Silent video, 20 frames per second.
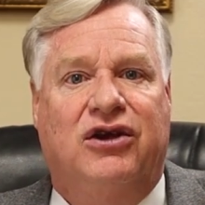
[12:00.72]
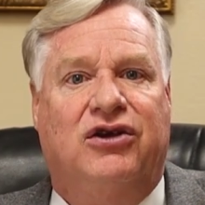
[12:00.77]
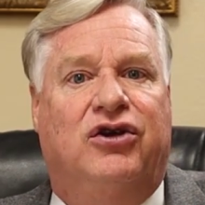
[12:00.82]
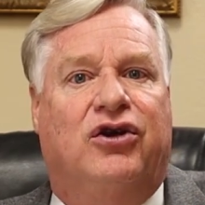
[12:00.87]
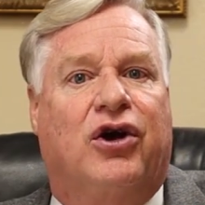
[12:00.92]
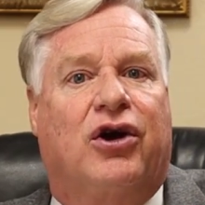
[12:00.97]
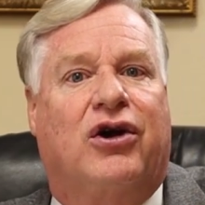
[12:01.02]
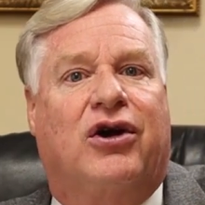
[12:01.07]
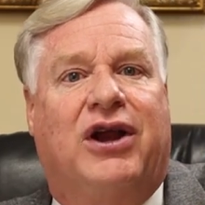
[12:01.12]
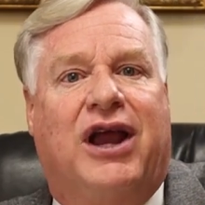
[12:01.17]

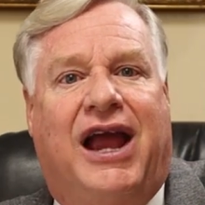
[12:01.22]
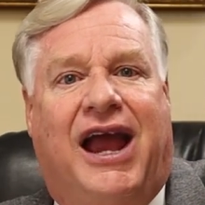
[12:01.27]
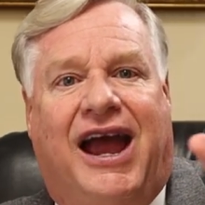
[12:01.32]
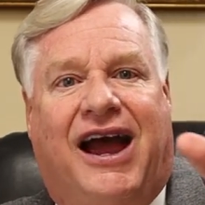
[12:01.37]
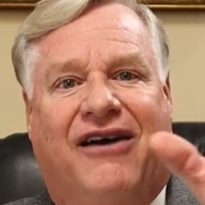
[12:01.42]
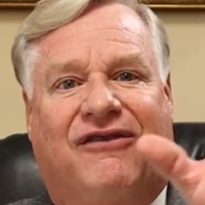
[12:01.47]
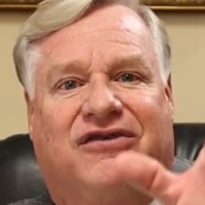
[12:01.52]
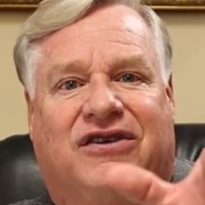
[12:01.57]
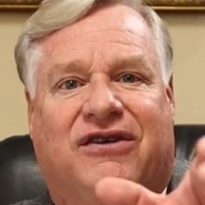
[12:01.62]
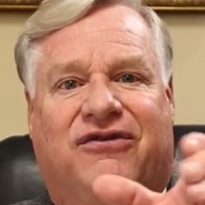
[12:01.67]
You're going to
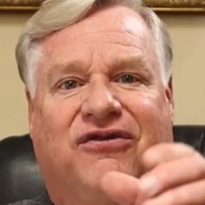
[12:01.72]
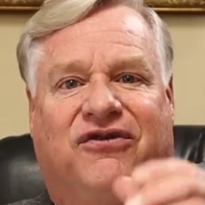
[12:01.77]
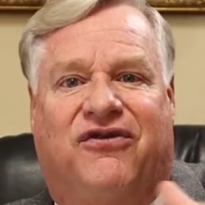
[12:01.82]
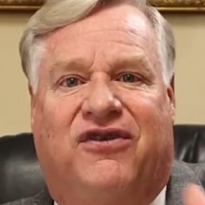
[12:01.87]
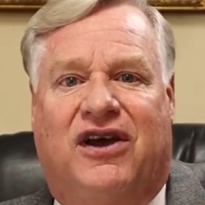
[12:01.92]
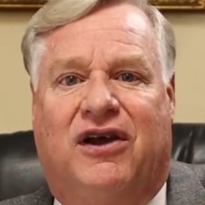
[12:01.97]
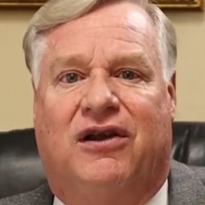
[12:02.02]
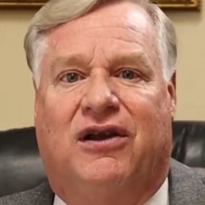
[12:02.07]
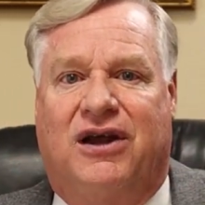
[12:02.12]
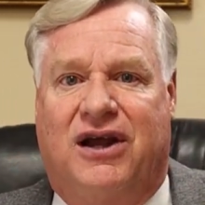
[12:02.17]
have to
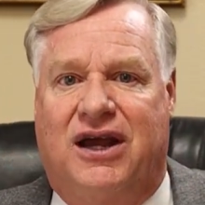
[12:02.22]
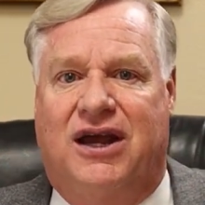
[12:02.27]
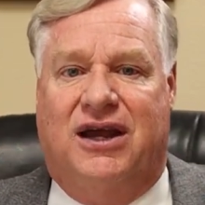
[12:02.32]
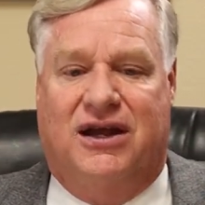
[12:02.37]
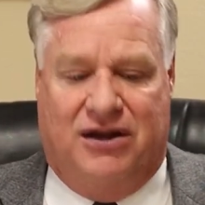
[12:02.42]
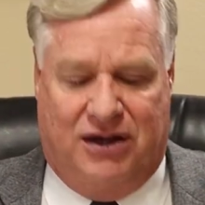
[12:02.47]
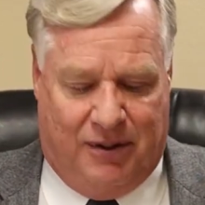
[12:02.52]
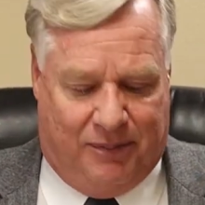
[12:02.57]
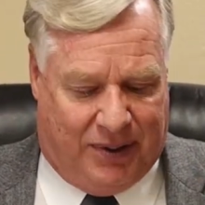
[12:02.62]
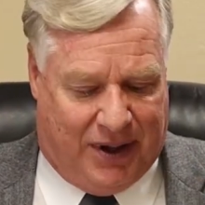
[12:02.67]
fill
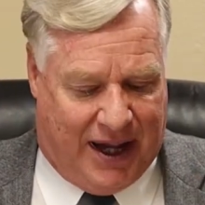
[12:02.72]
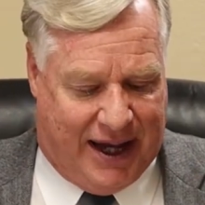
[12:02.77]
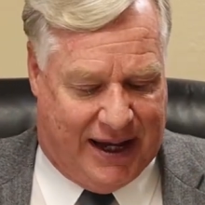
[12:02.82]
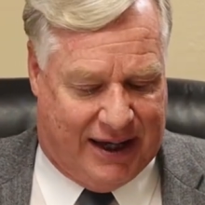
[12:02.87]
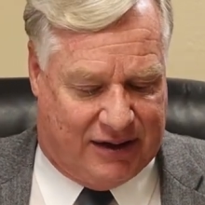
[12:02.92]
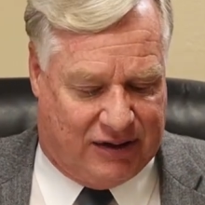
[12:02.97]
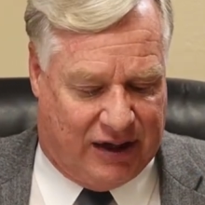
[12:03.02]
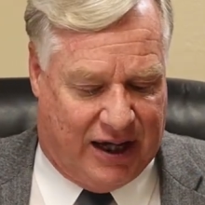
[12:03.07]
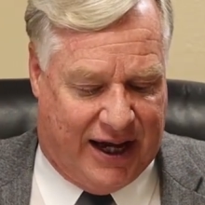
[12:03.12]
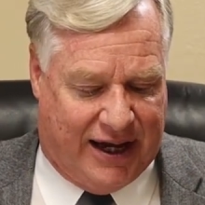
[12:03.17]
in the
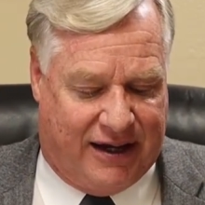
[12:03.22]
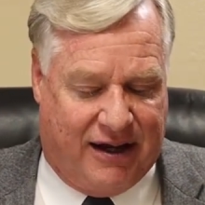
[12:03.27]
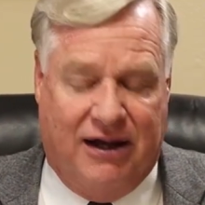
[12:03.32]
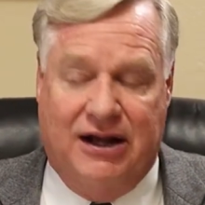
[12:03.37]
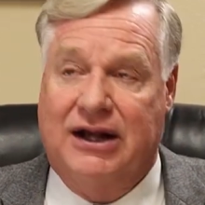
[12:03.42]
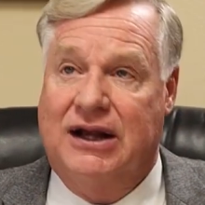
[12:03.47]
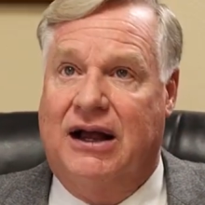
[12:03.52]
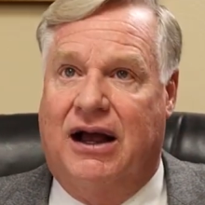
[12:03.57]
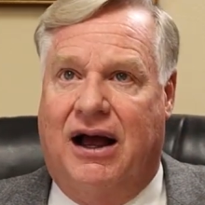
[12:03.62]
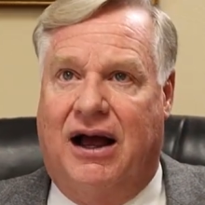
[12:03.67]
blank, like
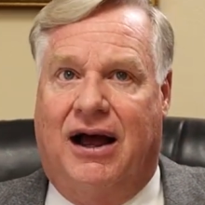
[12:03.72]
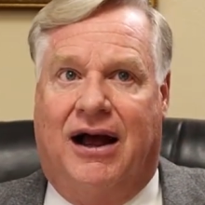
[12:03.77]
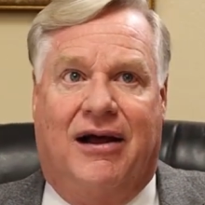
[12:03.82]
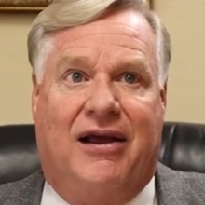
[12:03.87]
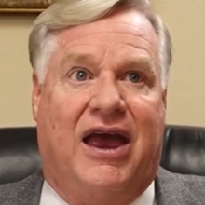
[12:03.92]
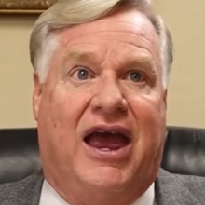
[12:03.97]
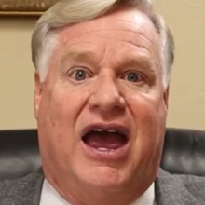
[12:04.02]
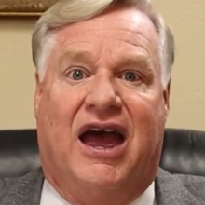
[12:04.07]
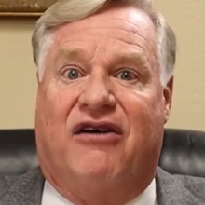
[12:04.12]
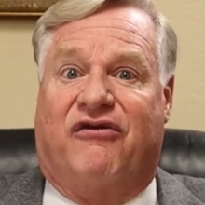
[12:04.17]

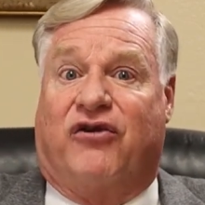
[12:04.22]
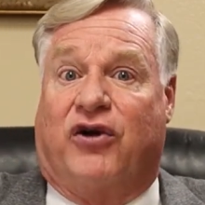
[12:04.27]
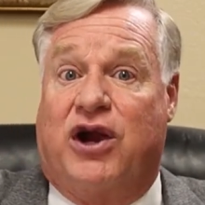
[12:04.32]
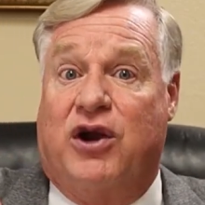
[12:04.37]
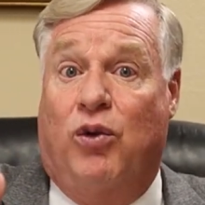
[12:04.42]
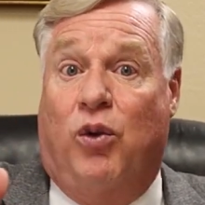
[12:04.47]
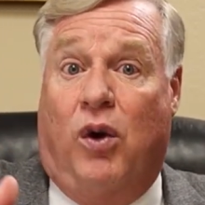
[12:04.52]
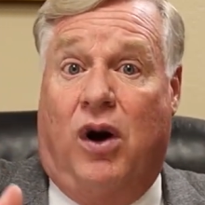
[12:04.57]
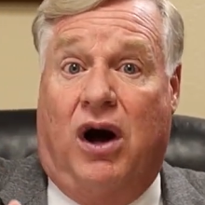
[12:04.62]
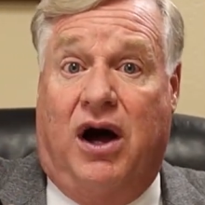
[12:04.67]
uh,
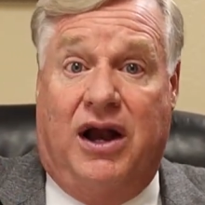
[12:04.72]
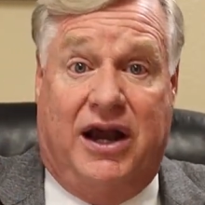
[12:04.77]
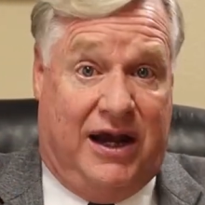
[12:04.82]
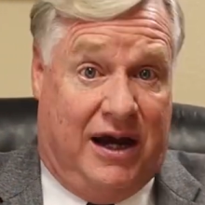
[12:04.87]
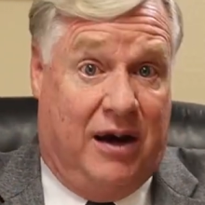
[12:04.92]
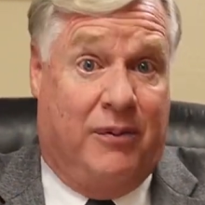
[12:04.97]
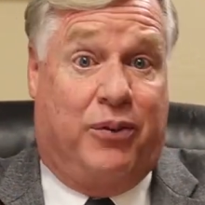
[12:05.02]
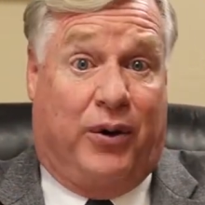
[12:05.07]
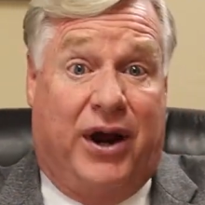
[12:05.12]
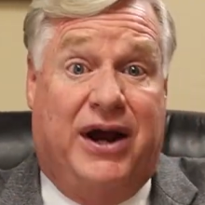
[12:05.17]
everyone
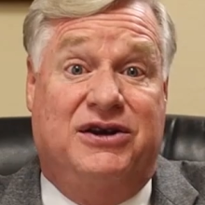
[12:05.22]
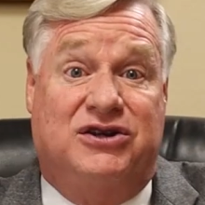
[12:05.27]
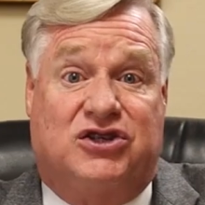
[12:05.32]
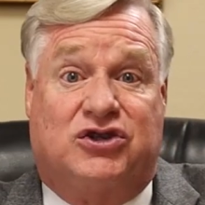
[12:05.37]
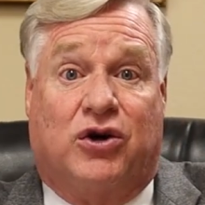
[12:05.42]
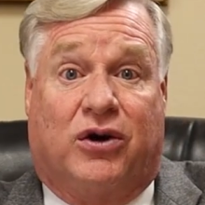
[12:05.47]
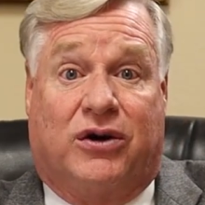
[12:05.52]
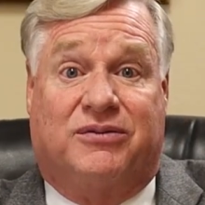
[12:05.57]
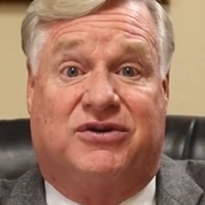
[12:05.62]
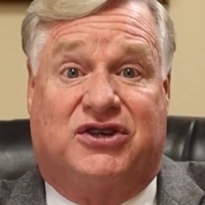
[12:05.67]
in a
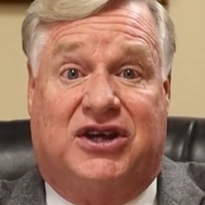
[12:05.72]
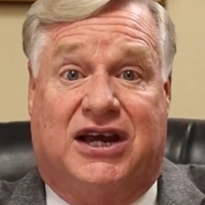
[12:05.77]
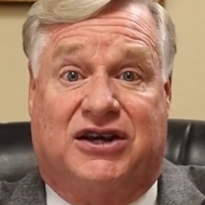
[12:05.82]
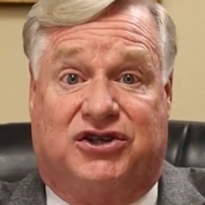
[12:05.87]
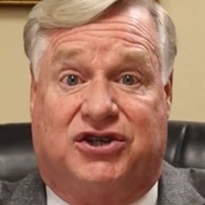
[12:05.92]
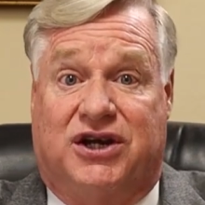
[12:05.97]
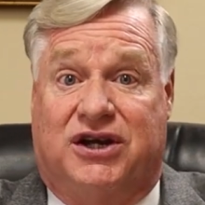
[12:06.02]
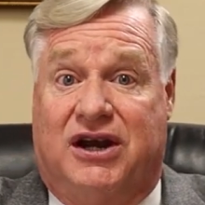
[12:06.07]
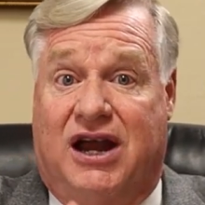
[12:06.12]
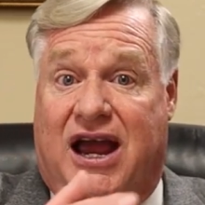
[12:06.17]
brainstorm
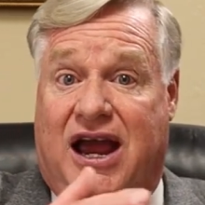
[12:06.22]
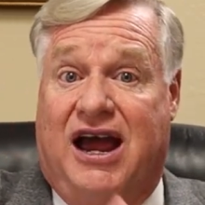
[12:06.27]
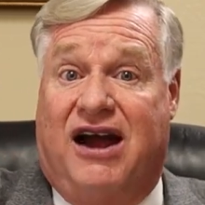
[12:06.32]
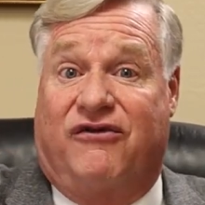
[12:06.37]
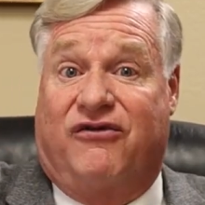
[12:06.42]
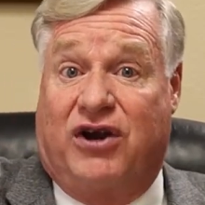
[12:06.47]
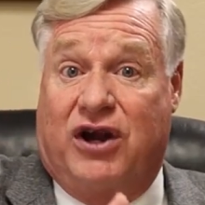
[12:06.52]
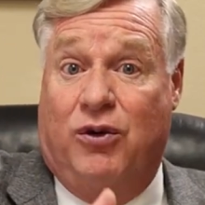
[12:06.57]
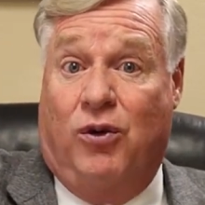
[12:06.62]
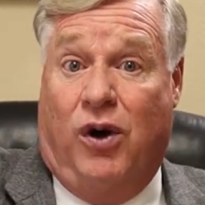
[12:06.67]
session,
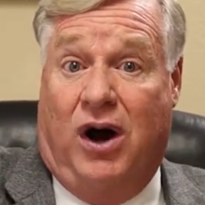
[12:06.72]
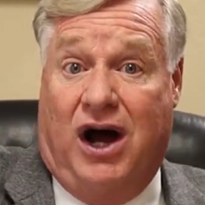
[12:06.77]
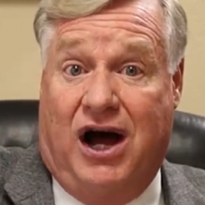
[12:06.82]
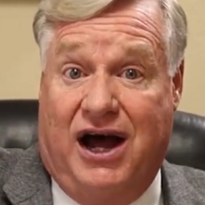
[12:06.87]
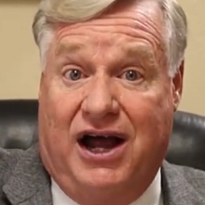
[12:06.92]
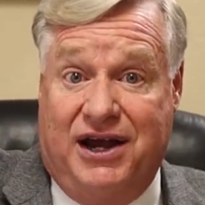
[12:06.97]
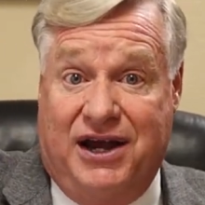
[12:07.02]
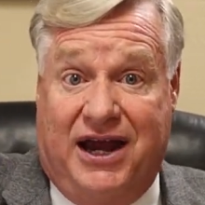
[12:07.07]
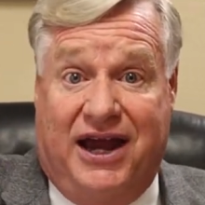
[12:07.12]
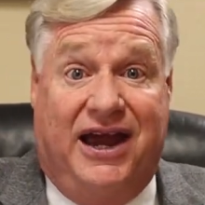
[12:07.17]

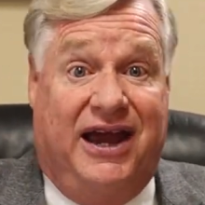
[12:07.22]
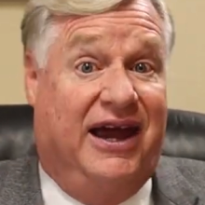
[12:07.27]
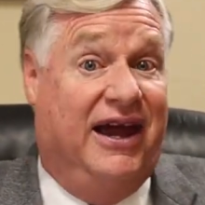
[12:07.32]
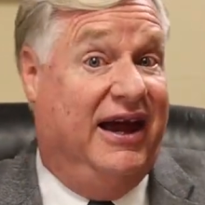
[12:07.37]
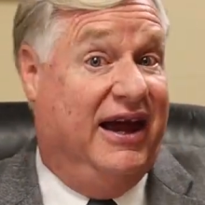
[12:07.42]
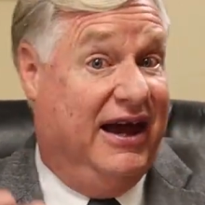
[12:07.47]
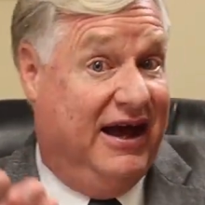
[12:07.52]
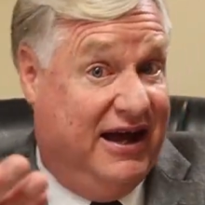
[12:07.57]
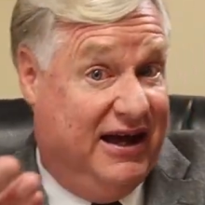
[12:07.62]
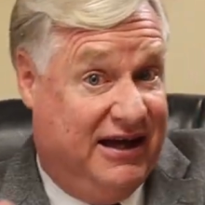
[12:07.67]
everyone
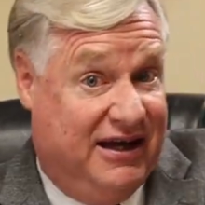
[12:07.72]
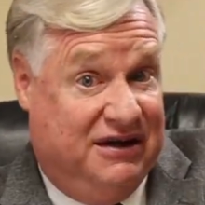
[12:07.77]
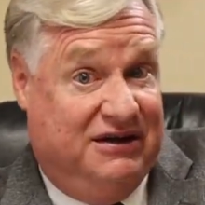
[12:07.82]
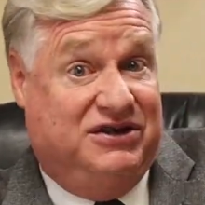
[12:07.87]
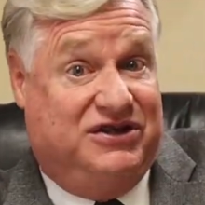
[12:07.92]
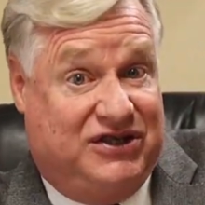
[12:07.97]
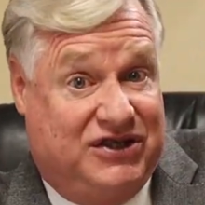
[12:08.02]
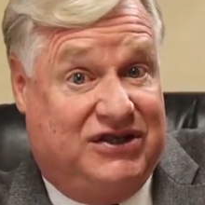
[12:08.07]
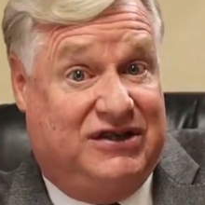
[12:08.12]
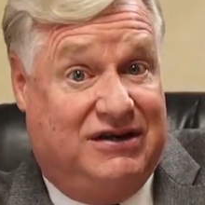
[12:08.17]

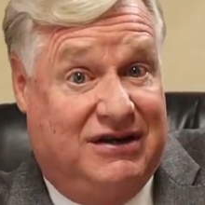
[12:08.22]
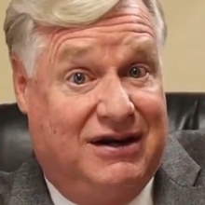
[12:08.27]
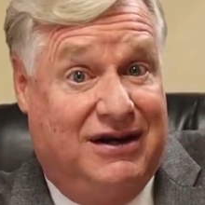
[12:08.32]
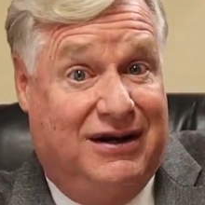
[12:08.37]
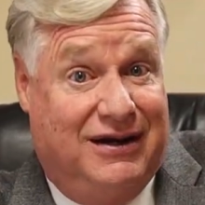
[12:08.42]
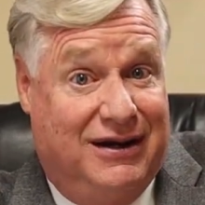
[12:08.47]
is.